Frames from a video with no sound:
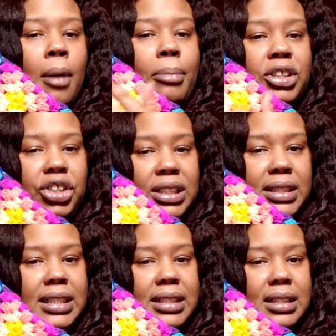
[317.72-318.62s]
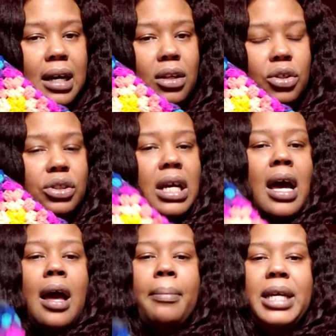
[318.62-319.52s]
but just these colors,
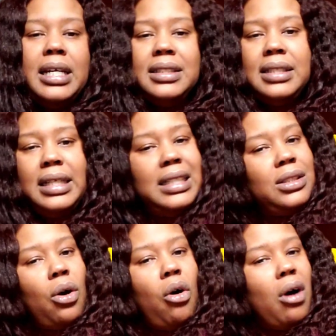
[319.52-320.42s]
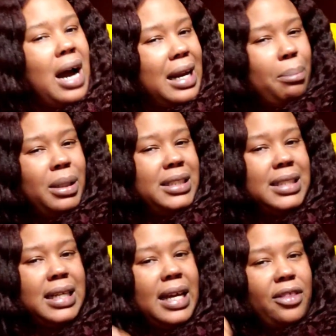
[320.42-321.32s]
because then it all kind of blends
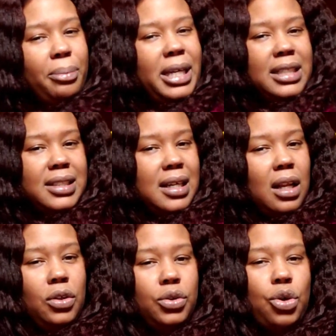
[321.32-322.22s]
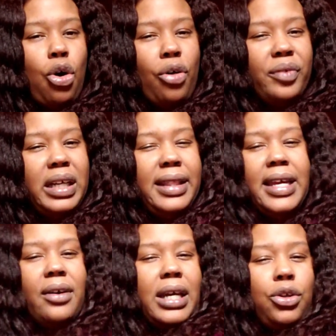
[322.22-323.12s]
together because the colors are already
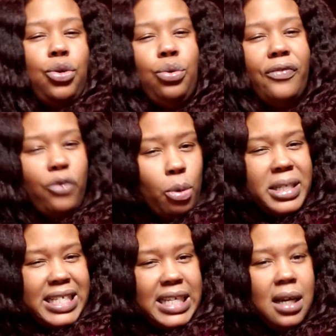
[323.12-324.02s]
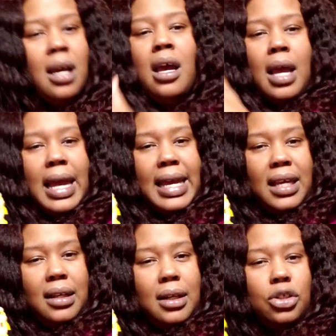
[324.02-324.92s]
there in uniformity
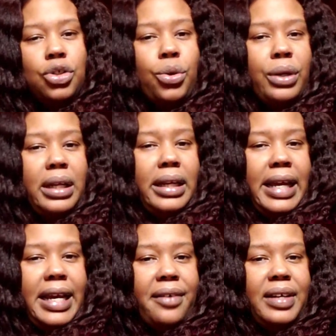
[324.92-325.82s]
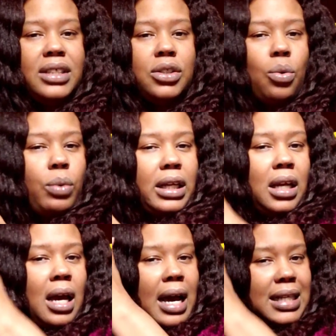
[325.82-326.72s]
in certain areas. So when
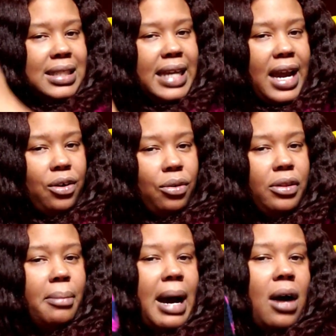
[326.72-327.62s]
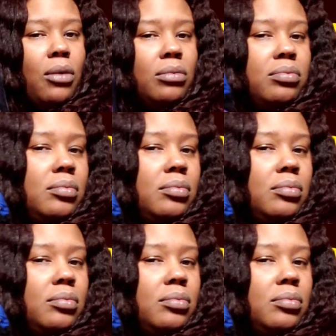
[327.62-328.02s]
I scatter them out